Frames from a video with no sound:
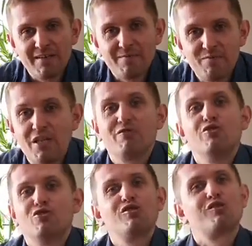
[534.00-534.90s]
not that
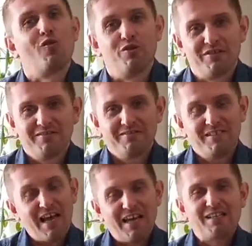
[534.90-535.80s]
on what costs I
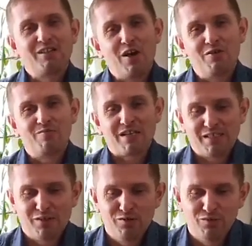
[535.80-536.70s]
know this
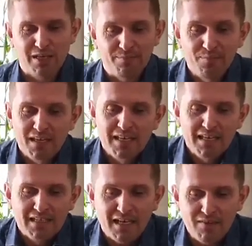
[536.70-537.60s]
process
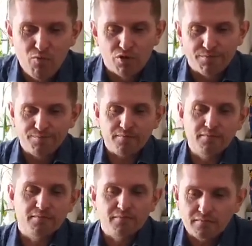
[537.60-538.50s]
from within
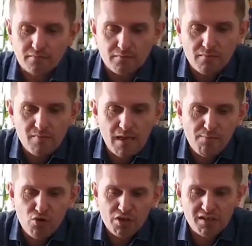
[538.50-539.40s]
and so
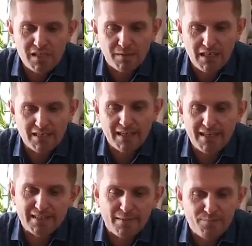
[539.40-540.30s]
despite it enters
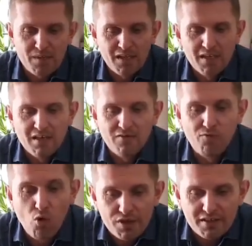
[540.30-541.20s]

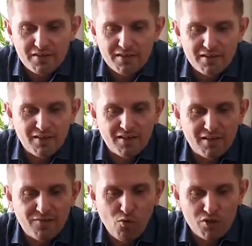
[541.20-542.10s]
date to vote for April
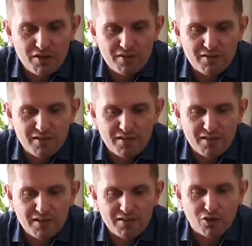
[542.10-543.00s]

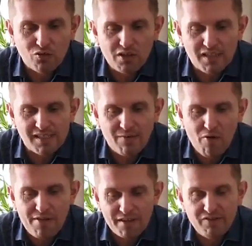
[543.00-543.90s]
22nd it
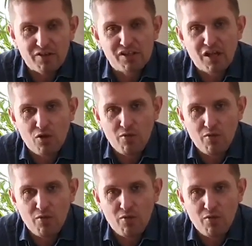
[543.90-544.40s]
wants to push